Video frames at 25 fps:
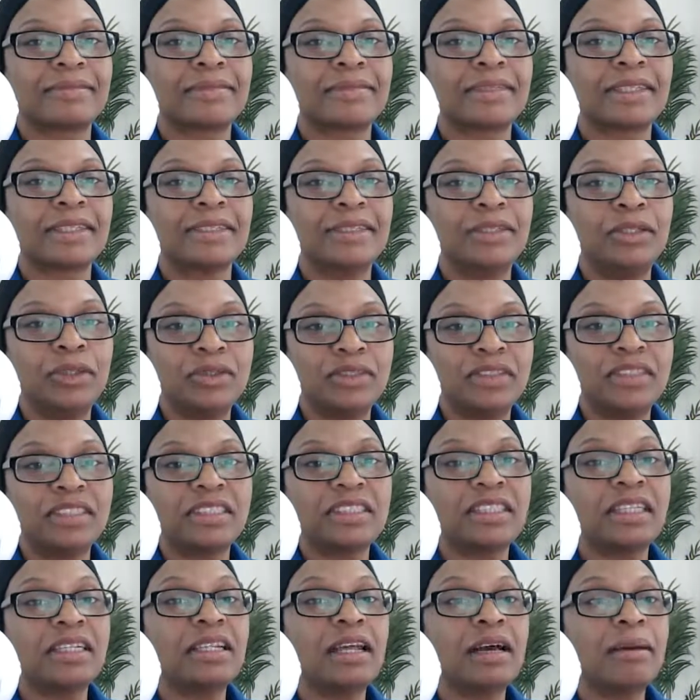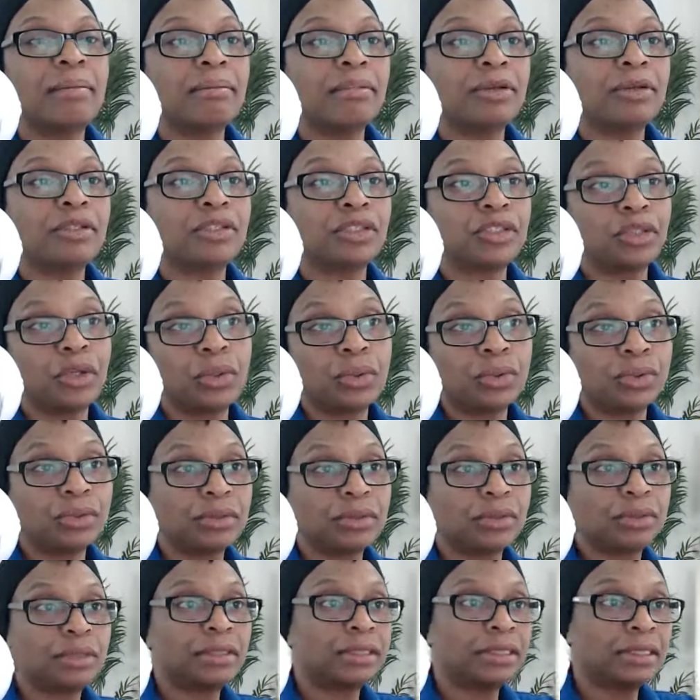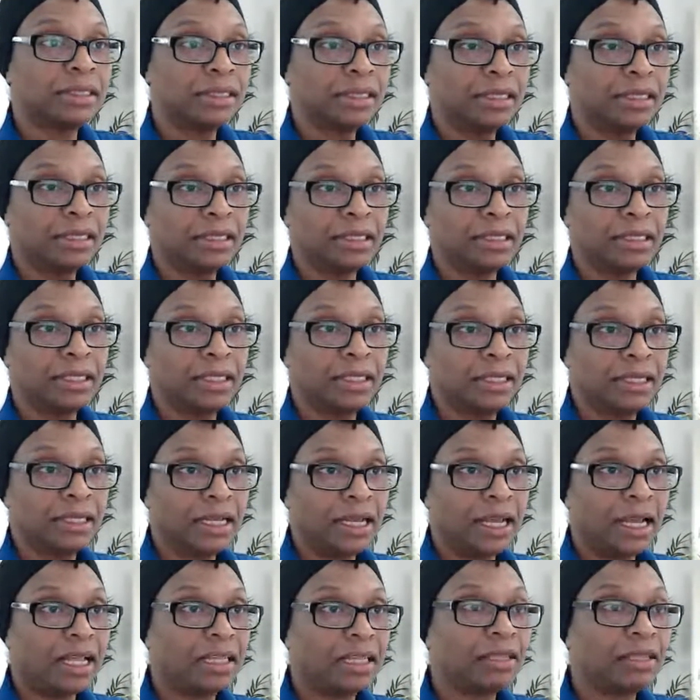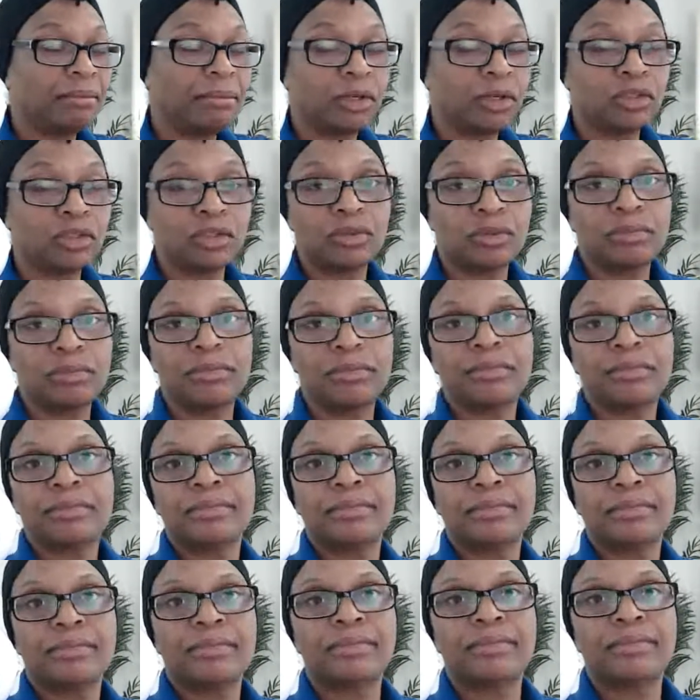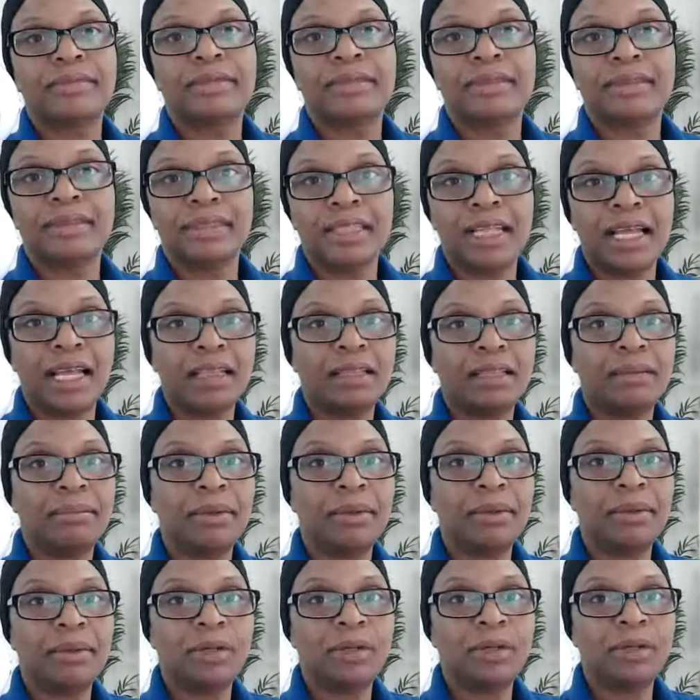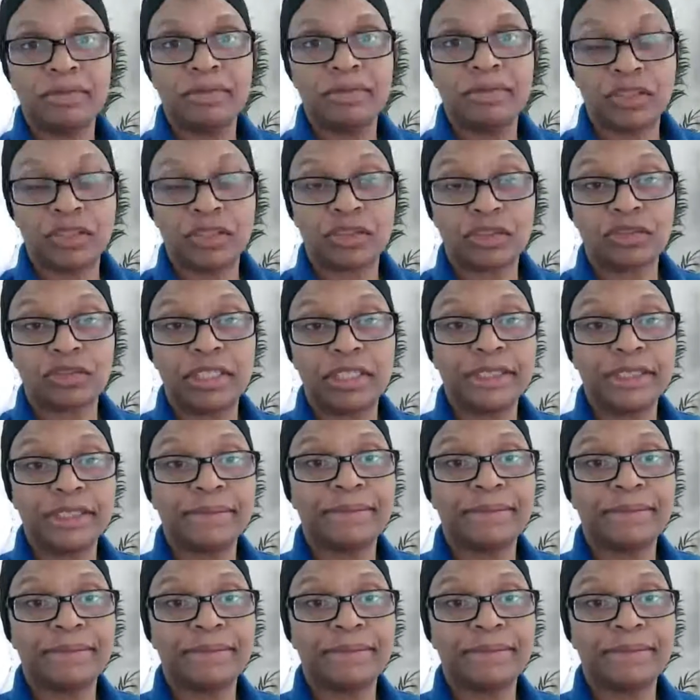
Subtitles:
using the number shown at the bottom of the screen